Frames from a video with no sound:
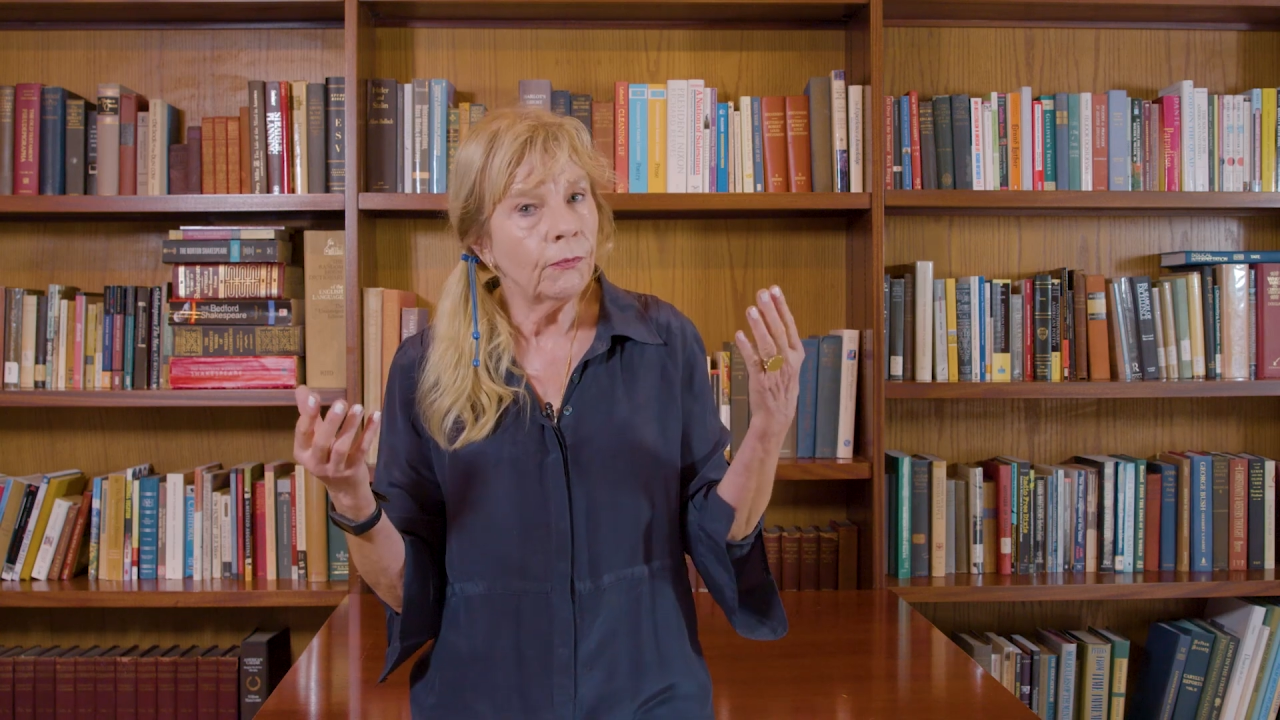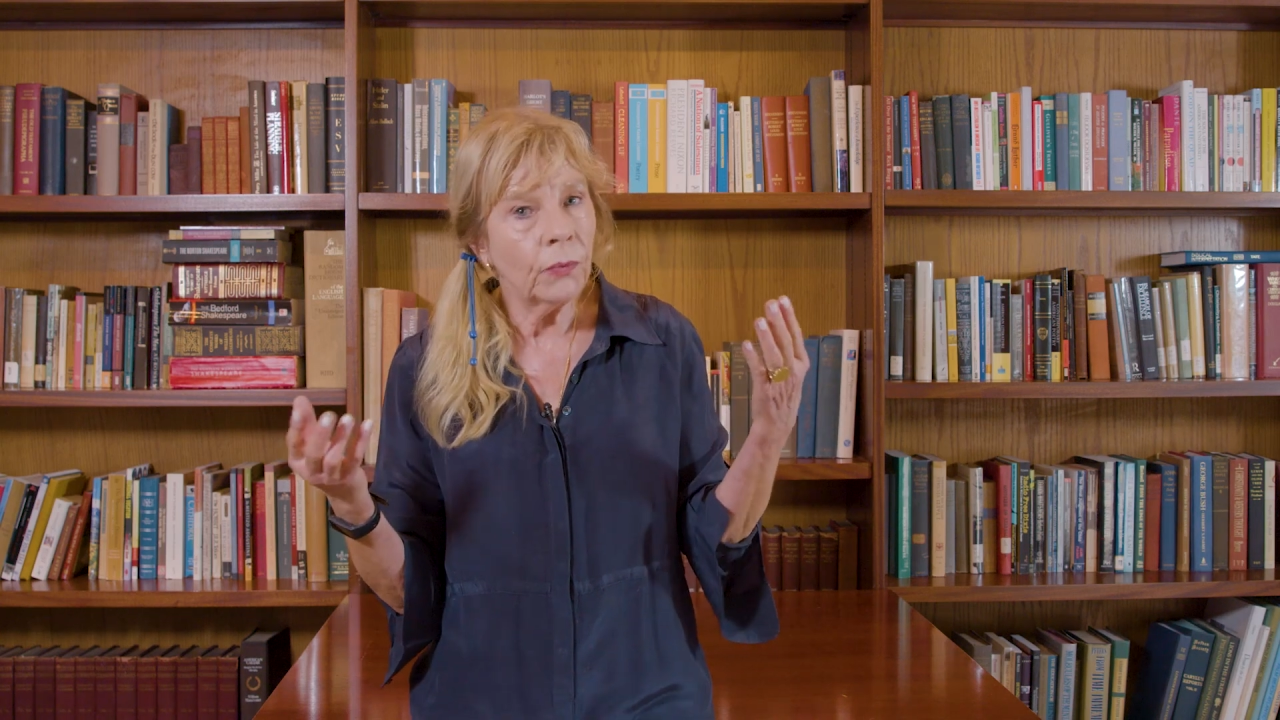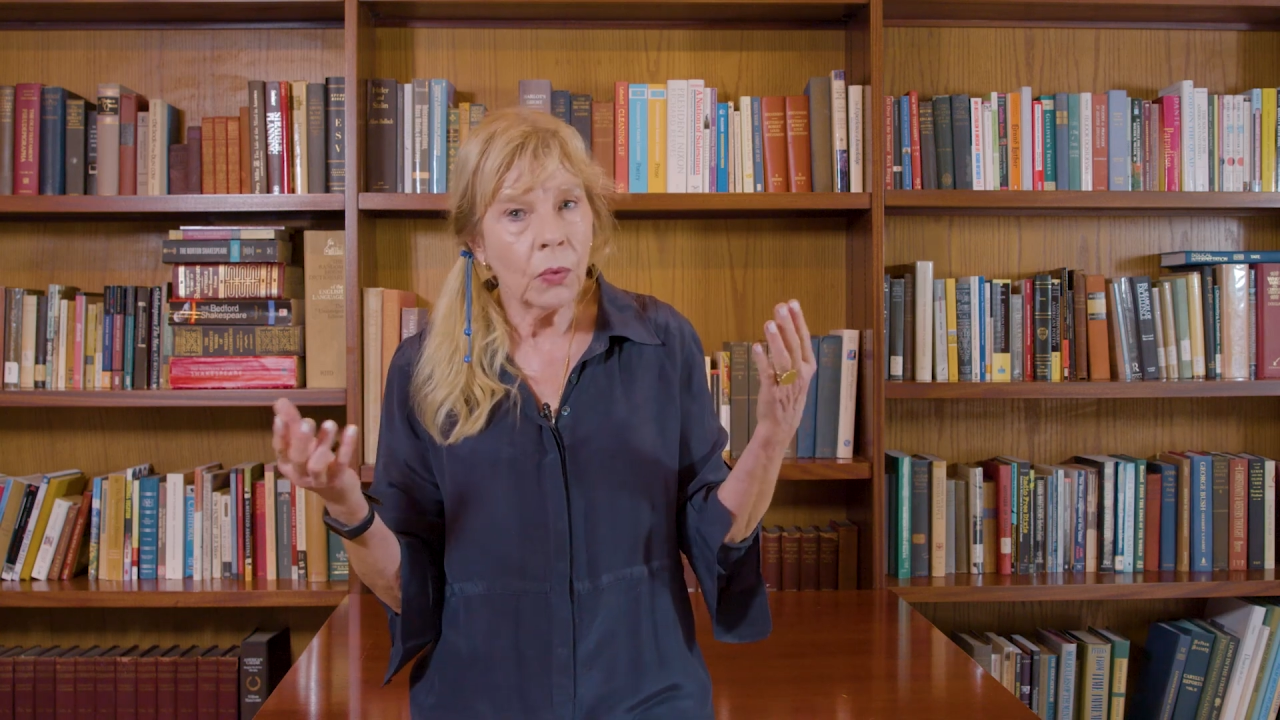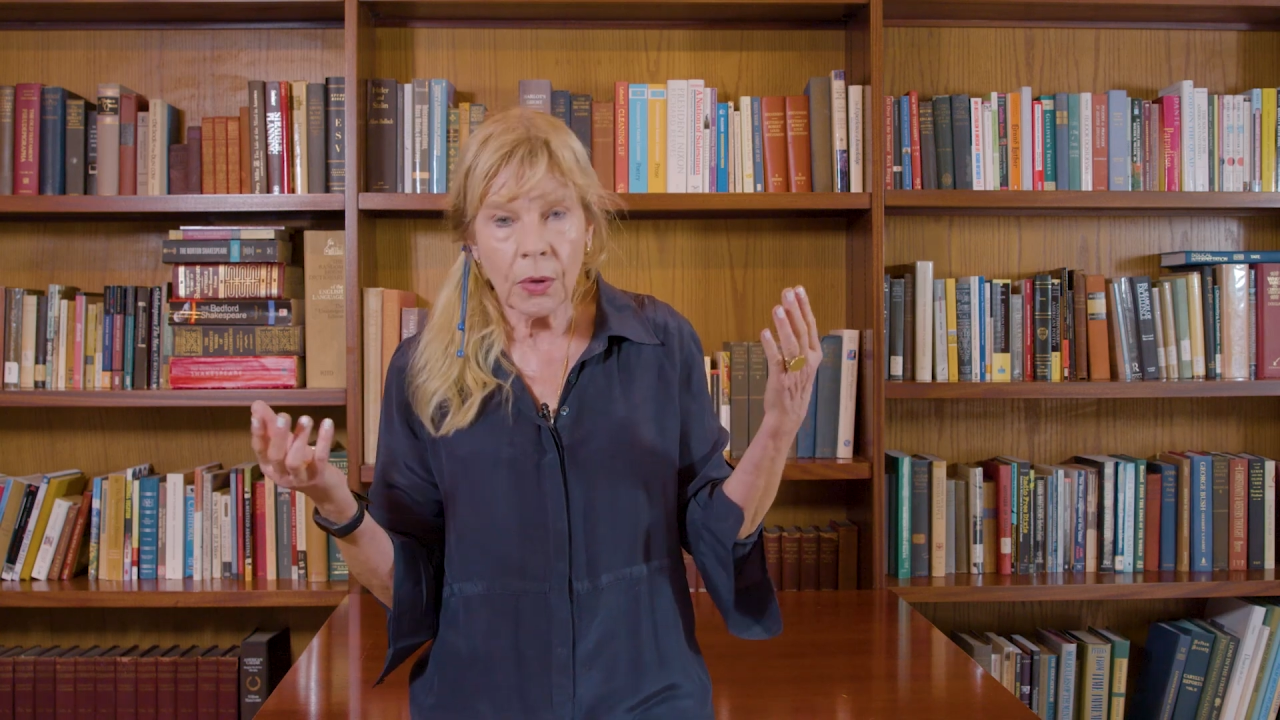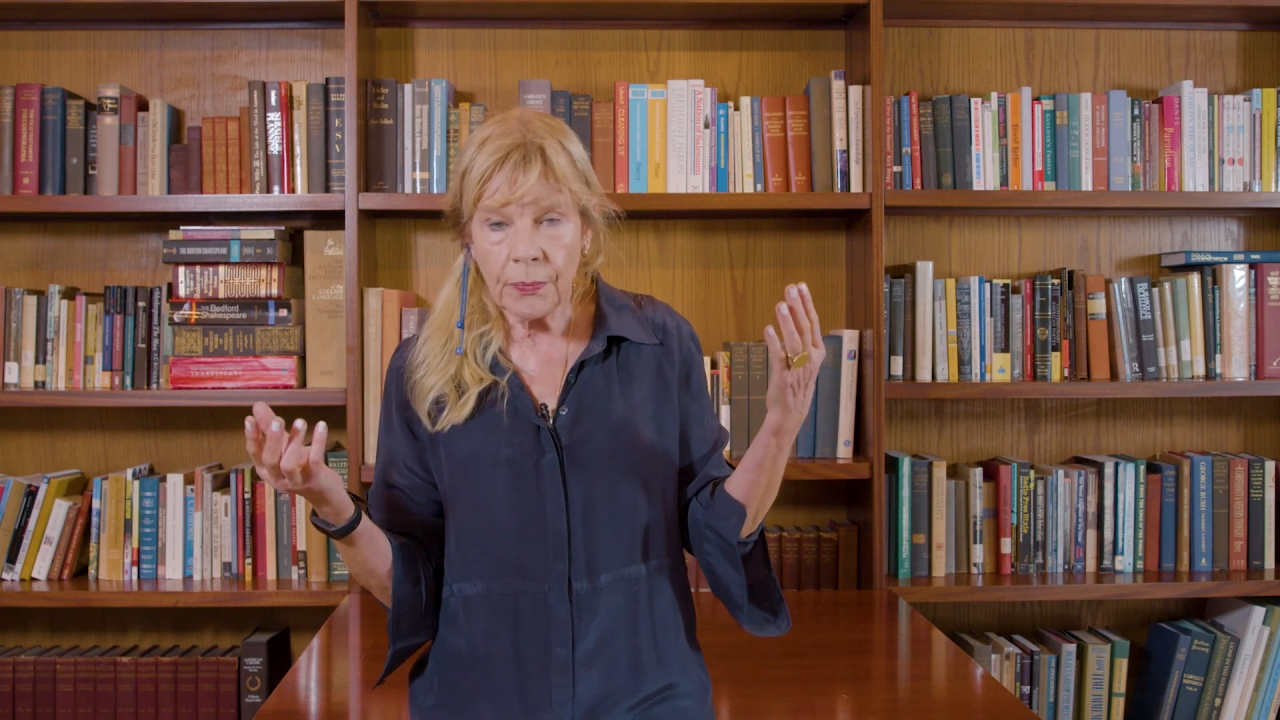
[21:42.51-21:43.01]

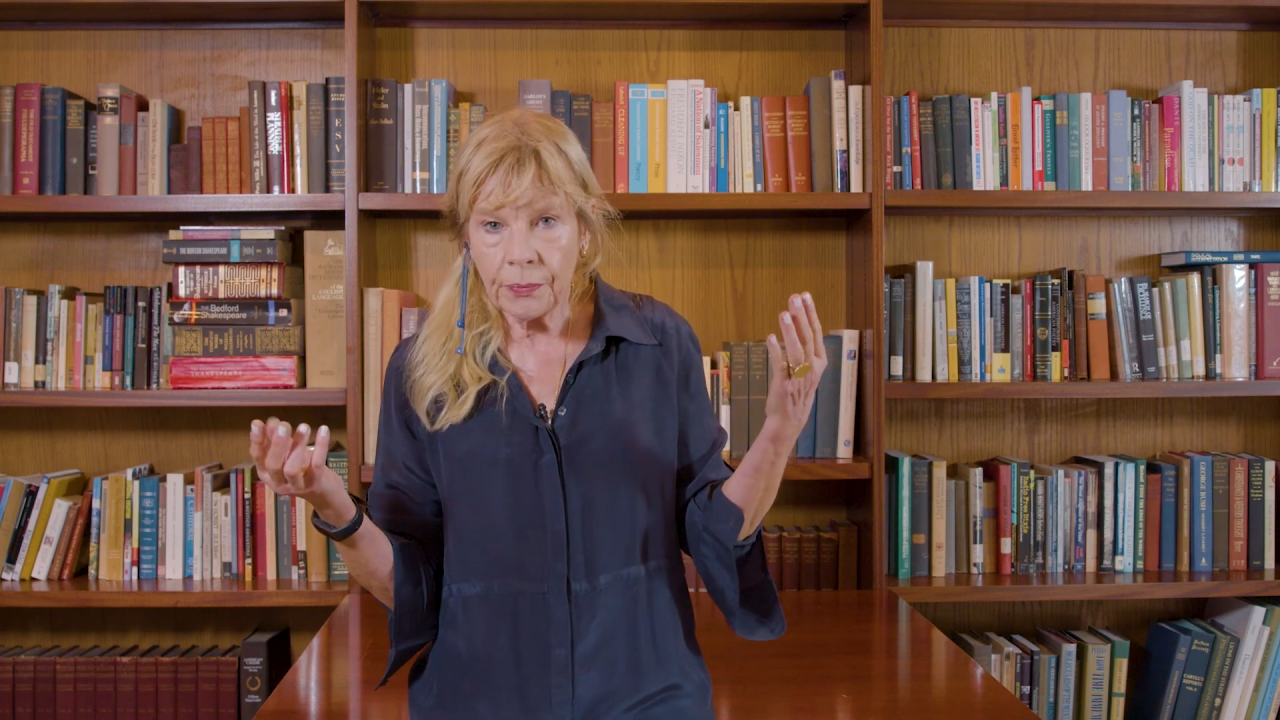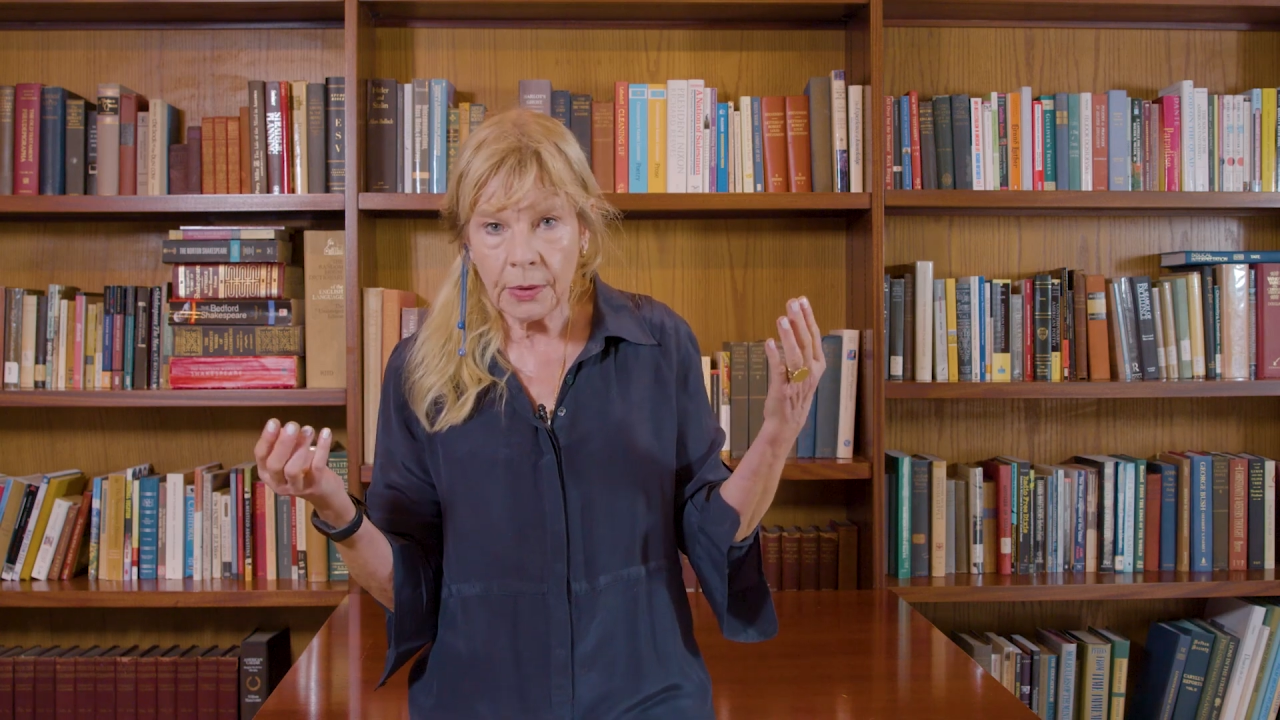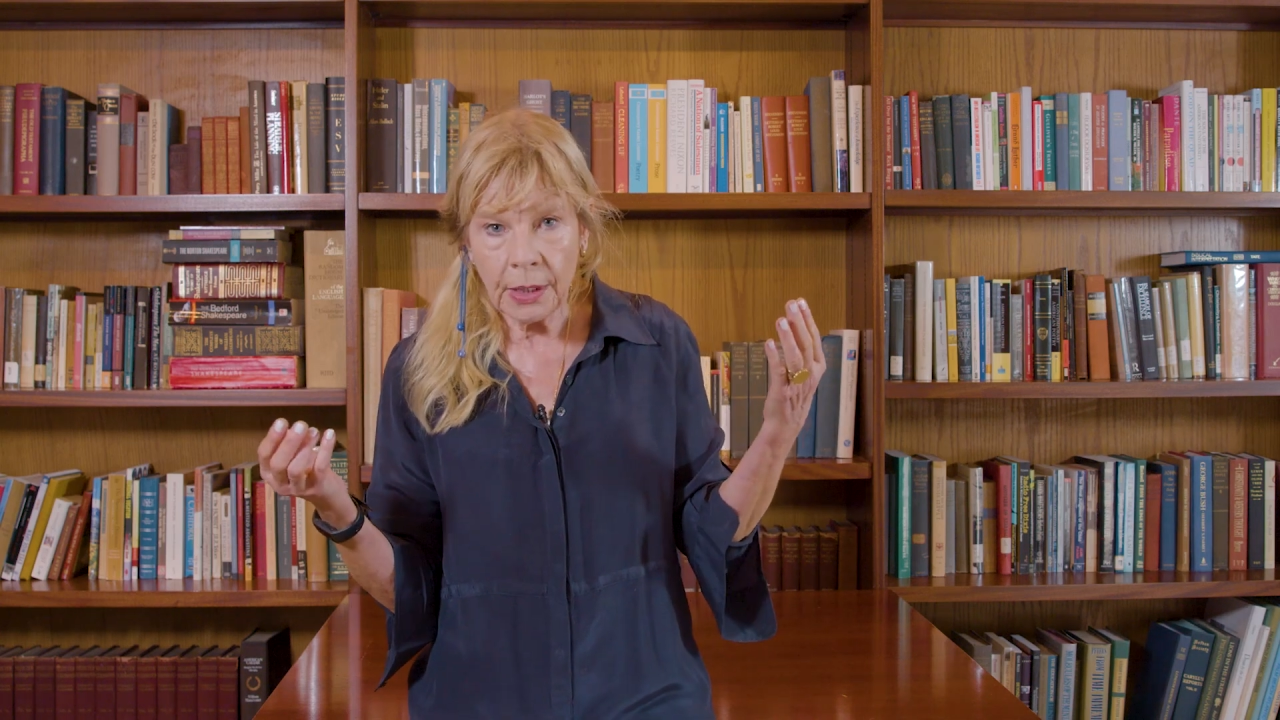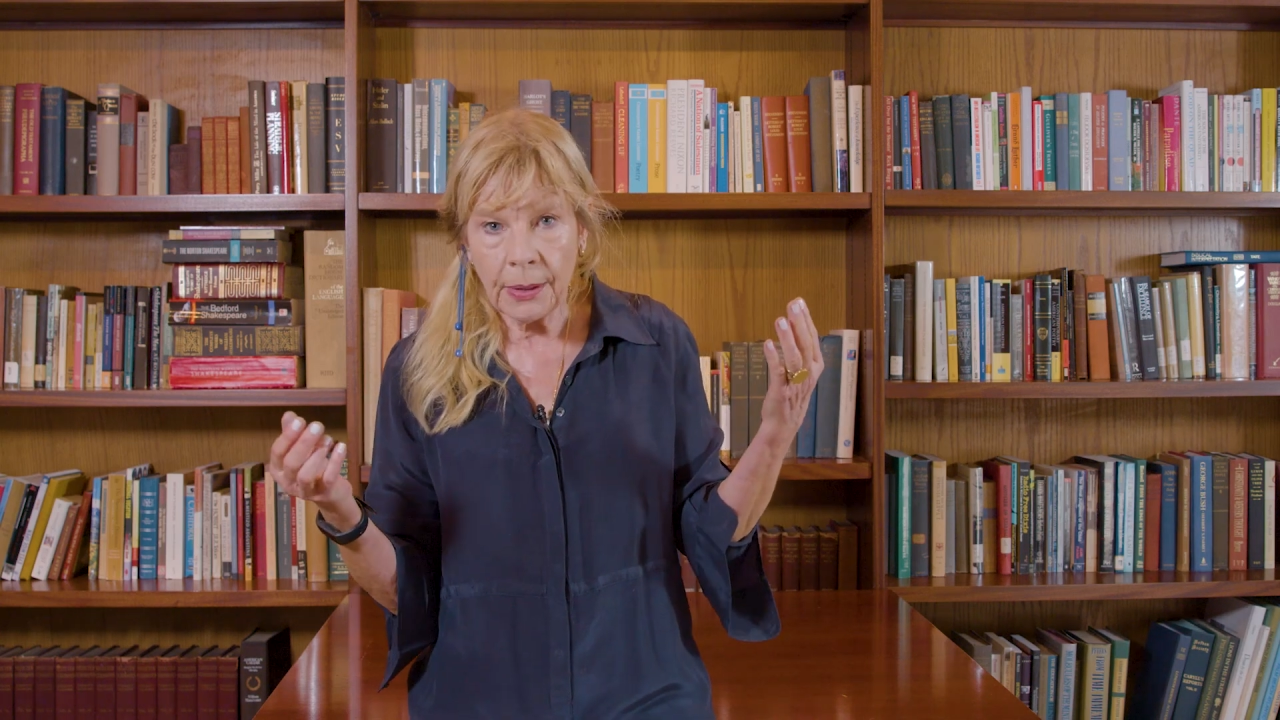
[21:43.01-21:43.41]
form